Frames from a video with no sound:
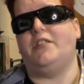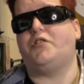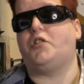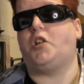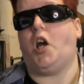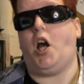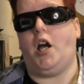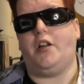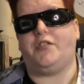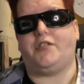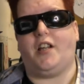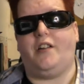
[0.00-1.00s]
is
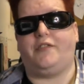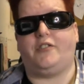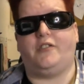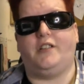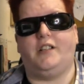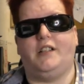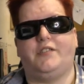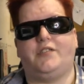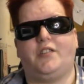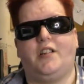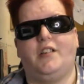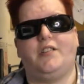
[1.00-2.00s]
cursed after
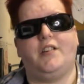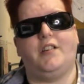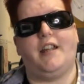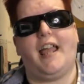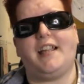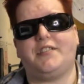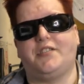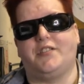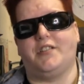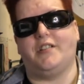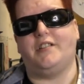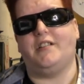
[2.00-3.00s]
an
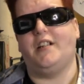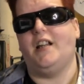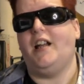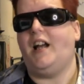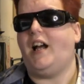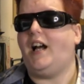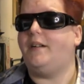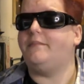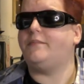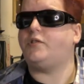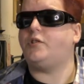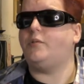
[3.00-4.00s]
accident
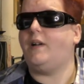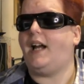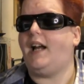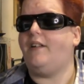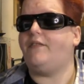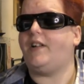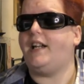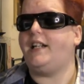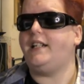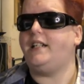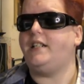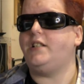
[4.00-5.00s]
to have
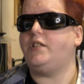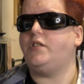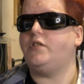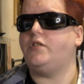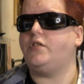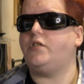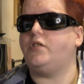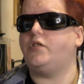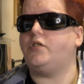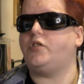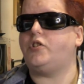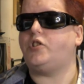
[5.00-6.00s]
a
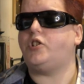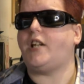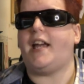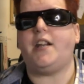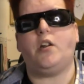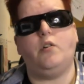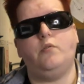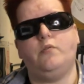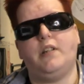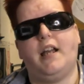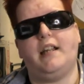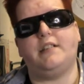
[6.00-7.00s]
shadow
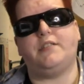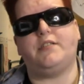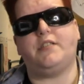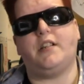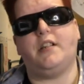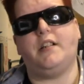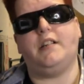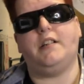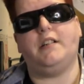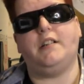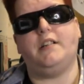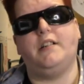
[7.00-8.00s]

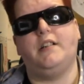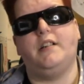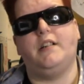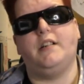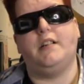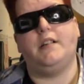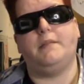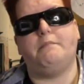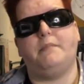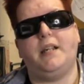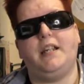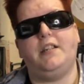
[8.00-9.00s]
that
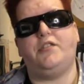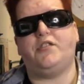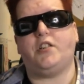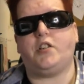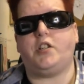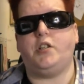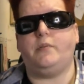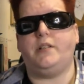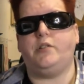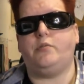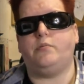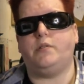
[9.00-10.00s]
may suck you
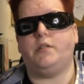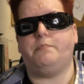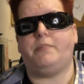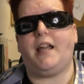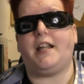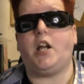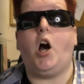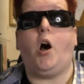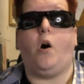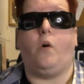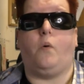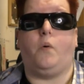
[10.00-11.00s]
into a black
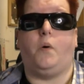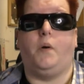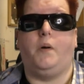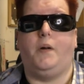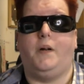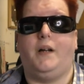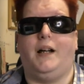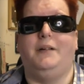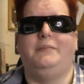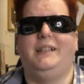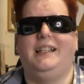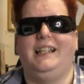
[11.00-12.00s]
hole.
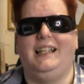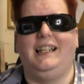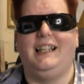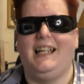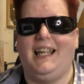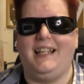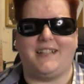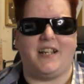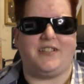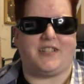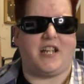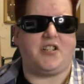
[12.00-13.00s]
He's
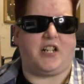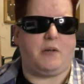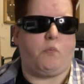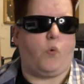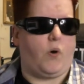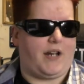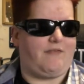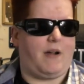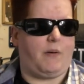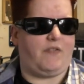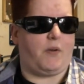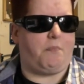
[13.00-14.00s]
essentially walking
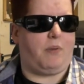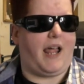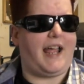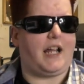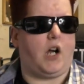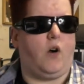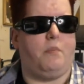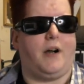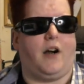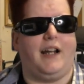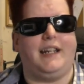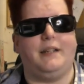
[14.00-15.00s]
around with a black hole
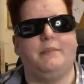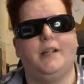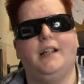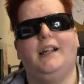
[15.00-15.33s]
behind him.